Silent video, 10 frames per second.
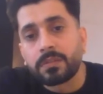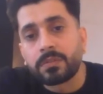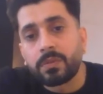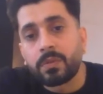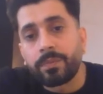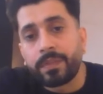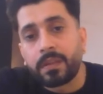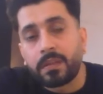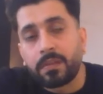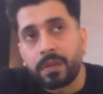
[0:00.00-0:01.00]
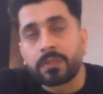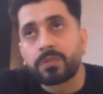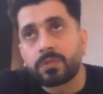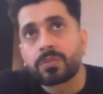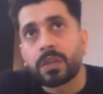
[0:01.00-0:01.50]
So
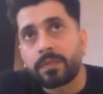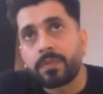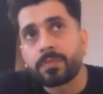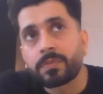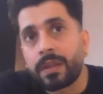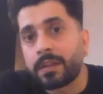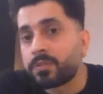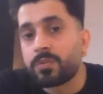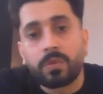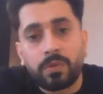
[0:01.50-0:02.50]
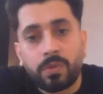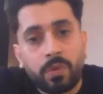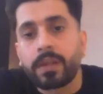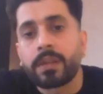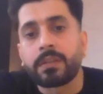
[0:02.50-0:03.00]
once you start from scratch, you don't
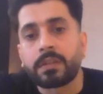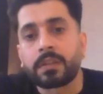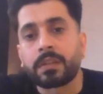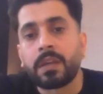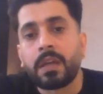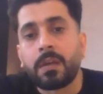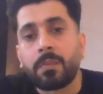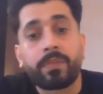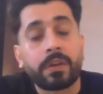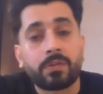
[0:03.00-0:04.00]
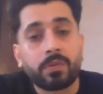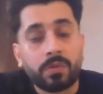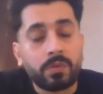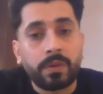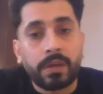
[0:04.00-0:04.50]
know anything. But when you
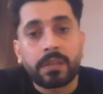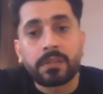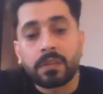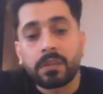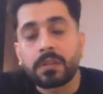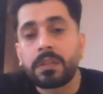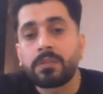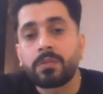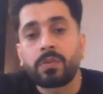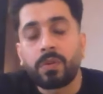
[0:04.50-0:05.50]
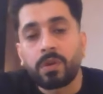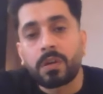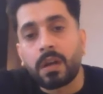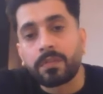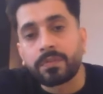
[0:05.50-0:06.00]
don't know anything, at least you know your
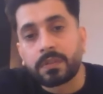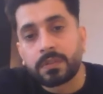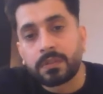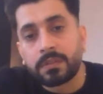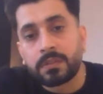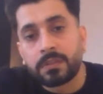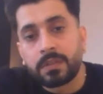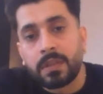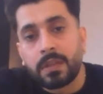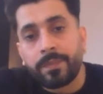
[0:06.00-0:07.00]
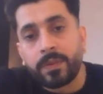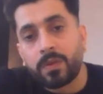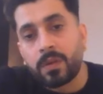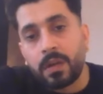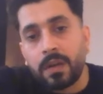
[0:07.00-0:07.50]
craft.
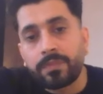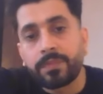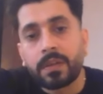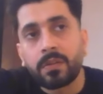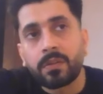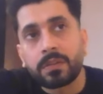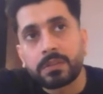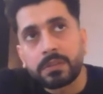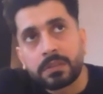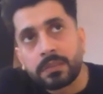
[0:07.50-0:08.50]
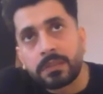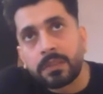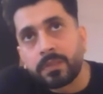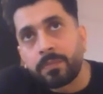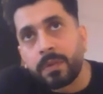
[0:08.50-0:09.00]
Your craft and your
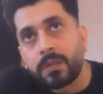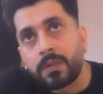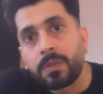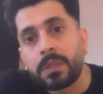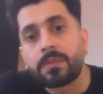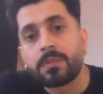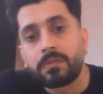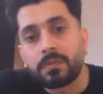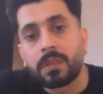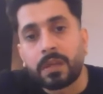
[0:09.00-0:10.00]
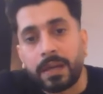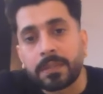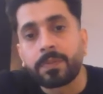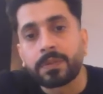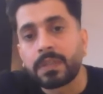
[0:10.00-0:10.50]
consistency will make you meet the
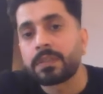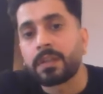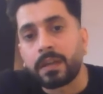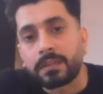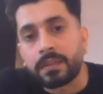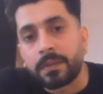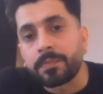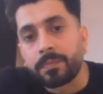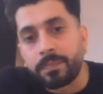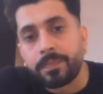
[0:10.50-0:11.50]
right person at the right time.